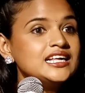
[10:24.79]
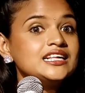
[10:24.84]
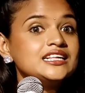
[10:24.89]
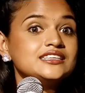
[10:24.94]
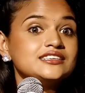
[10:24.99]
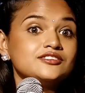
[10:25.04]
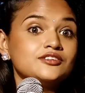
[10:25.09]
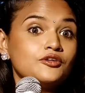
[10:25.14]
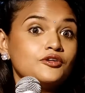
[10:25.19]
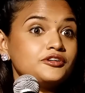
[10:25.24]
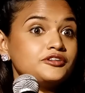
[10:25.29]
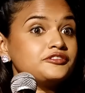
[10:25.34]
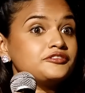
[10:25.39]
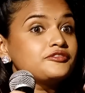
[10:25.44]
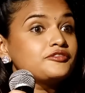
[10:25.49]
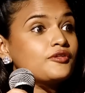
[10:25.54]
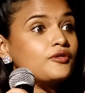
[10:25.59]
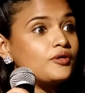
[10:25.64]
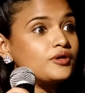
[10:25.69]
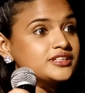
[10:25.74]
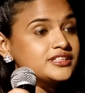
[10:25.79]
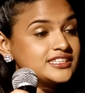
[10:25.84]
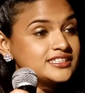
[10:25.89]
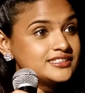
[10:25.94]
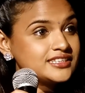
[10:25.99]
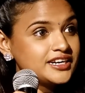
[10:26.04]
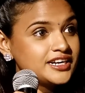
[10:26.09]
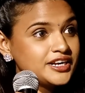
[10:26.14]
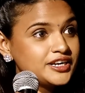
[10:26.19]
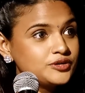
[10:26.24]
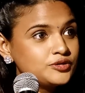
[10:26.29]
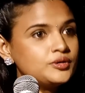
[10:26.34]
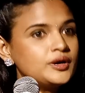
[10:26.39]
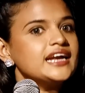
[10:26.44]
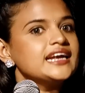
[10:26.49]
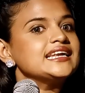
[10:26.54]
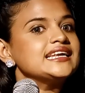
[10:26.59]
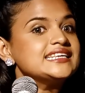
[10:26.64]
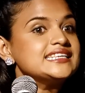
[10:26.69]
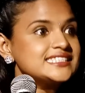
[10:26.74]
There's a lot of wrong things that I do
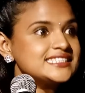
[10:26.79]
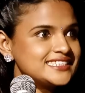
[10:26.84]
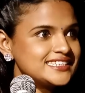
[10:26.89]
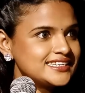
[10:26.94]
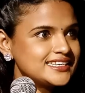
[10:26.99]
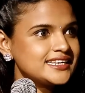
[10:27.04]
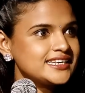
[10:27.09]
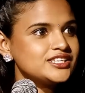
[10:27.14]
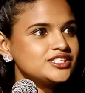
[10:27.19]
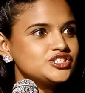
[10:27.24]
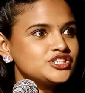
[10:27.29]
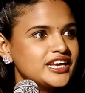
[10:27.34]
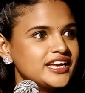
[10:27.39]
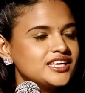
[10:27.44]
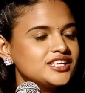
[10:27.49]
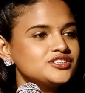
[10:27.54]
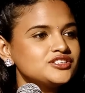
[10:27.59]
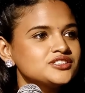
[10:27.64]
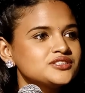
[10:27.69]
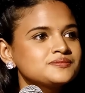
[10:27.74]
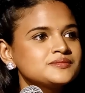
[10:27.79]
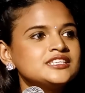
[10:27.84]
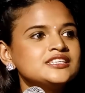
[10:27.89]
and instantly change.